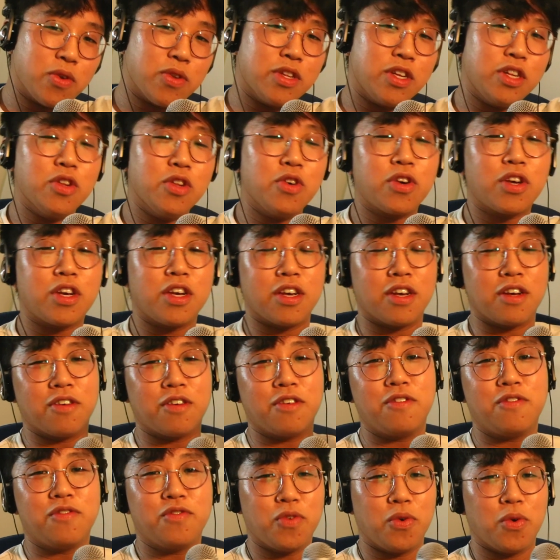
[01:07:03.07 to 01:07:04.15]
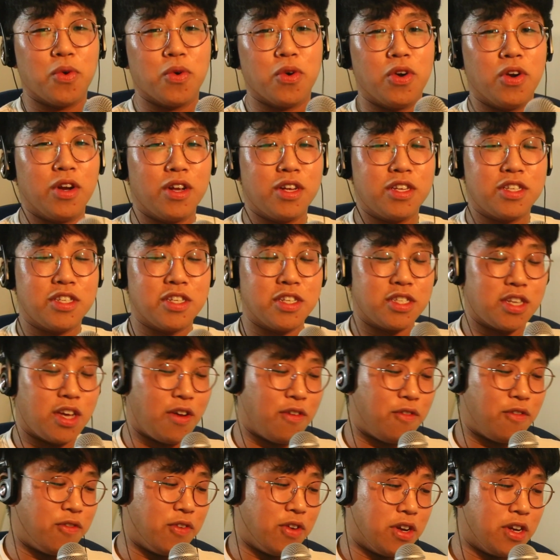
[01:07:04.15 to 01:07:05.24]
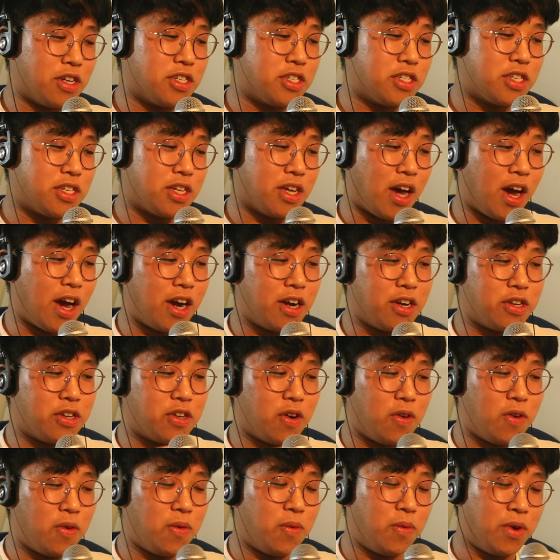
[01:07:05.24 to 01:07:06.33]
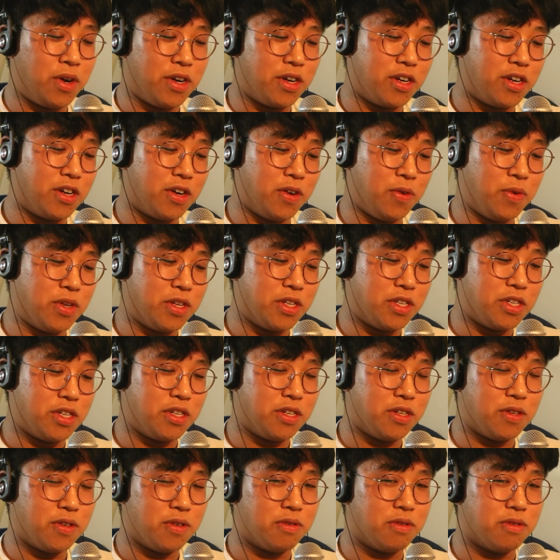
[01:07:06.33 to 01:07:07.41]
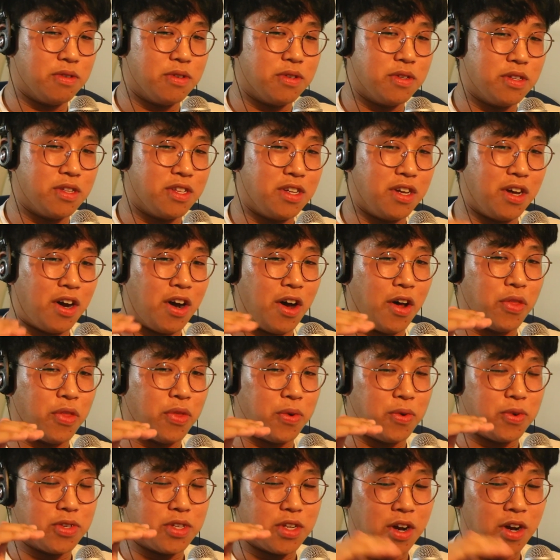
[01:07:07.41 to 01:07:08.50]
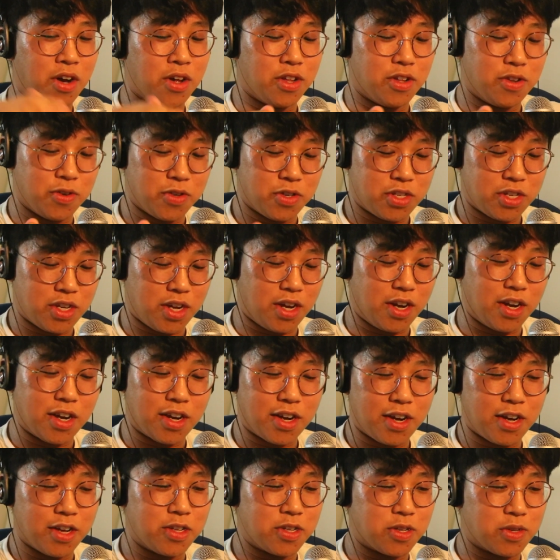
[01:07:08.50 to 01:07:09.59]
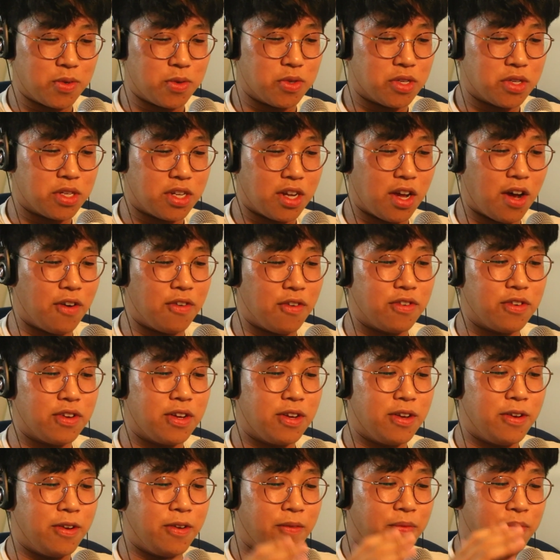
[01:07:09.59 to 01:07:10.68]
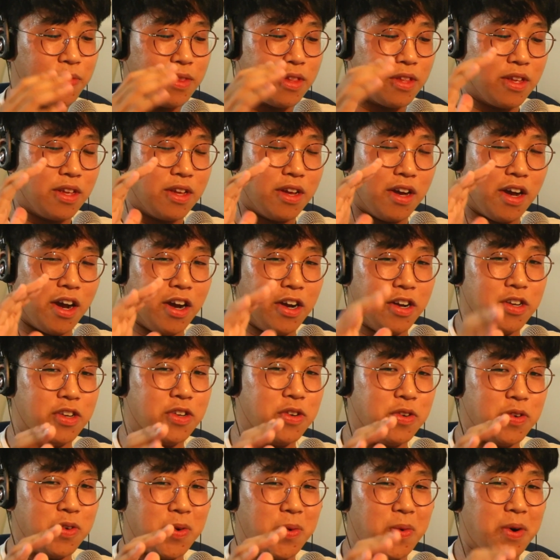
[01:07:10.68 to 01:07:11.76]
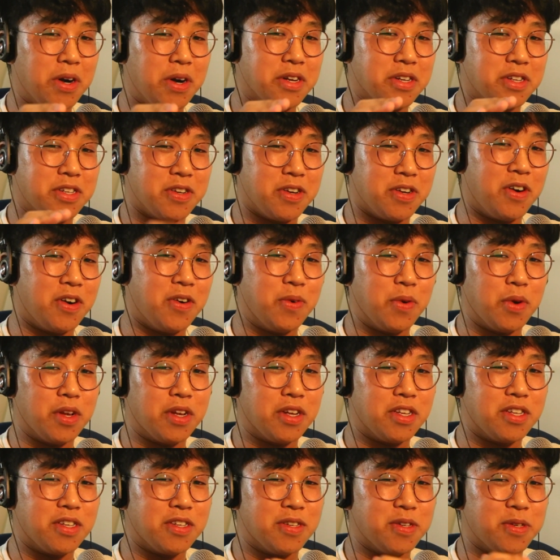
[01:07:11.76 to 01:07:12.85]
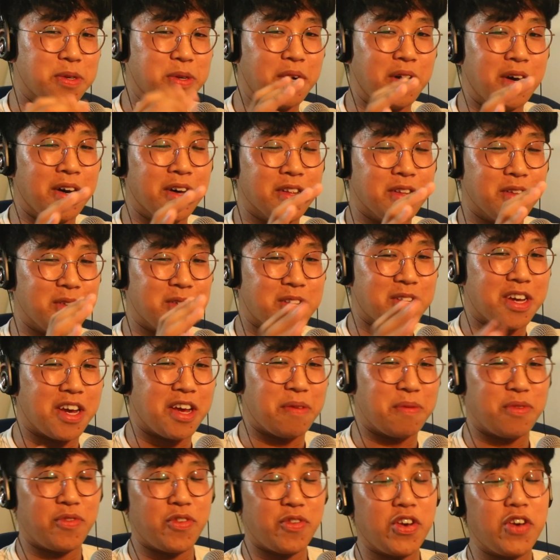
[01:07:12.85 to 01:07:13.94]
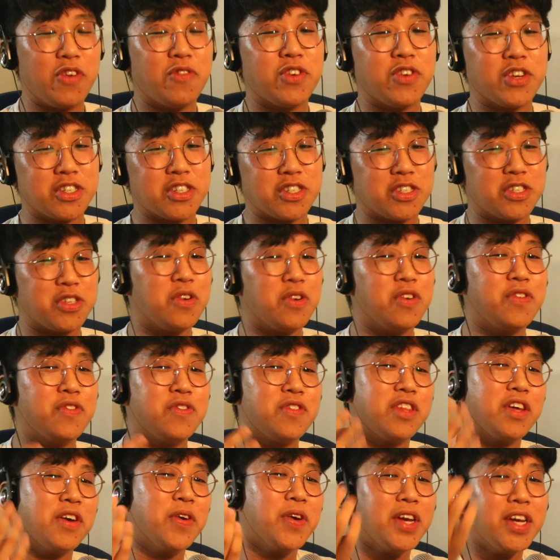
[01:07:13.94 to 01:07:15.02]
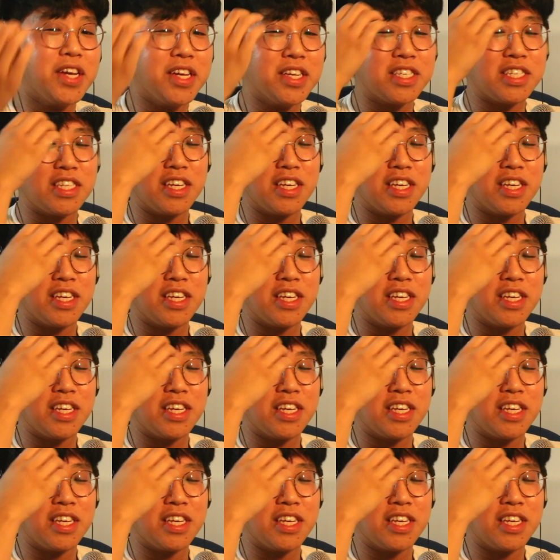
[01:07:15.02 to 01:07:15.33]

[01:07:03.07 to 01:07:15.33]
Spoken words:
looking for, since I finished, I don't want to go into the author's other Sonic High School stuff. I do want to go into other types of fan fiction. So if there is,